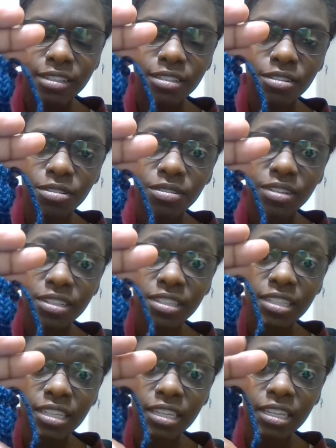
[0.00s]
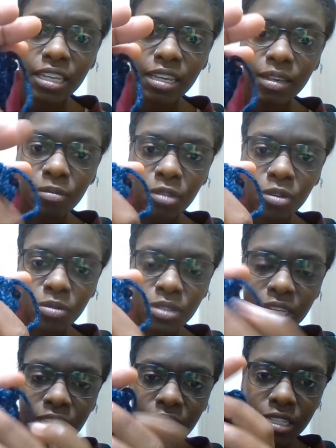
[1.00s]
So you can see those
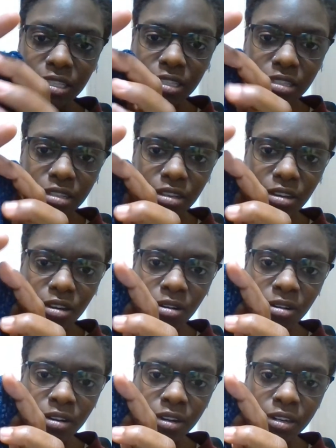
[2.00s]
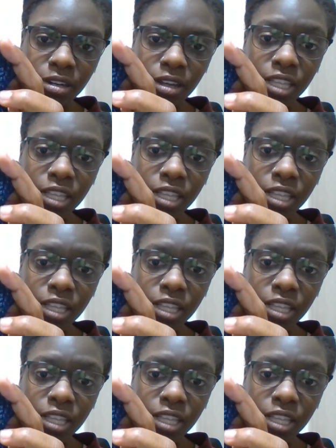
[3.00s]
knits on,